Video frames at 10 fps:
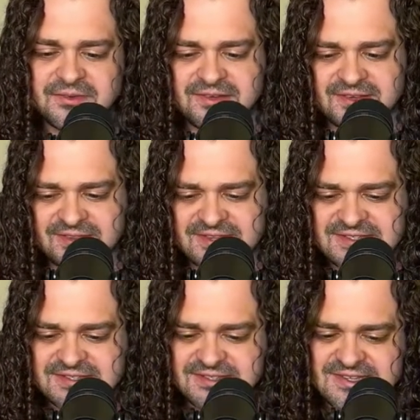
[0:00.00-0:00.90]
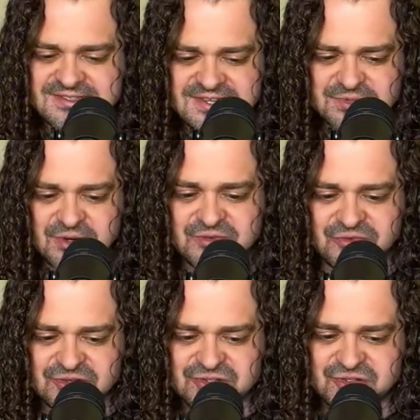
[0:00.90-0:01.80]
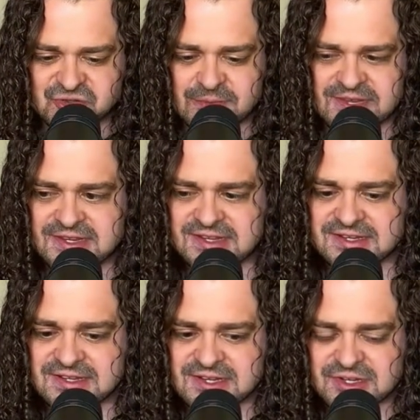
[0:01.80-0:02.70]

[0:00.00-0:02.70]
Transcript: these things were first attributed